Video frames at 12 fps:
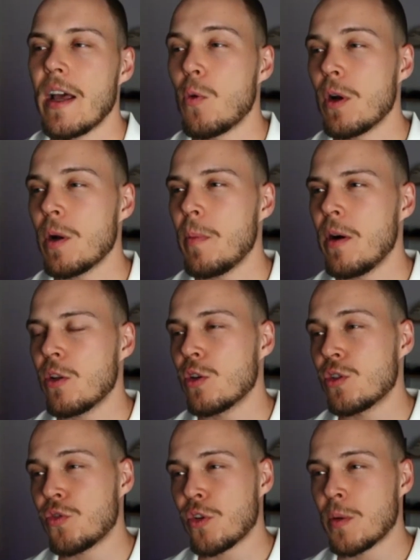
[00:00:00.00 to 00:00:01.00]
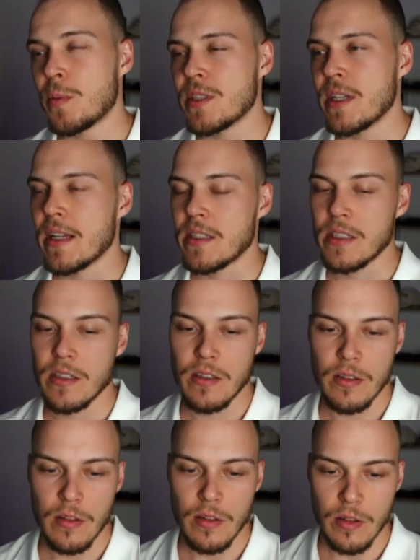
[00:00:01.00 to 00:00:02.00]
what about those firms that
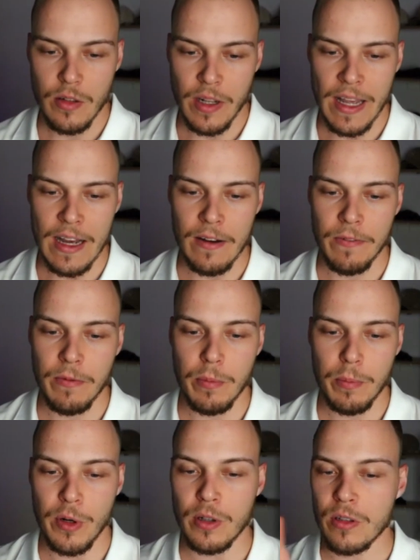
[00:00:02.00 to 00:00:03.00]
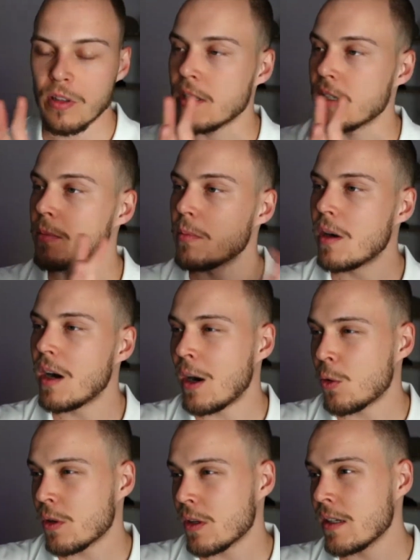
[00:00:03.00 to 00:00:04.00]
have partly
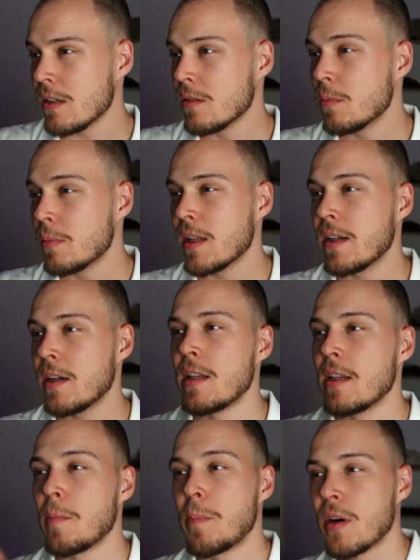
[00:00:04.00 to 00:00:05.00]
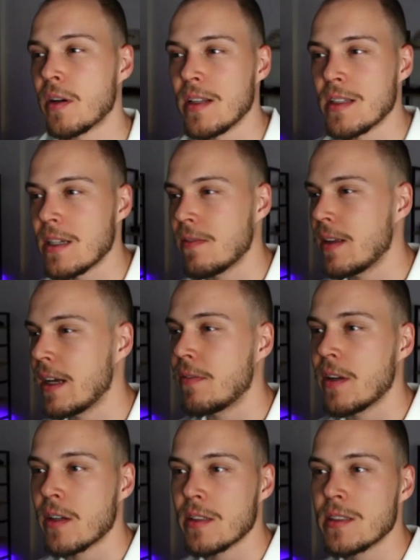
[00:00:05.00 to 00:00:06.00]
hourly billing and then partly, let's say, flat
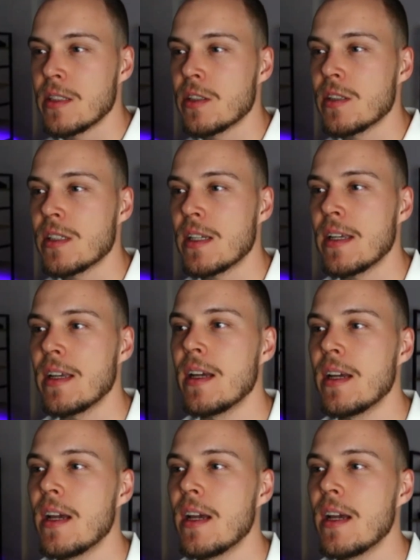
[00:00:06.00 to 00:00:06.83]
fee and contingency?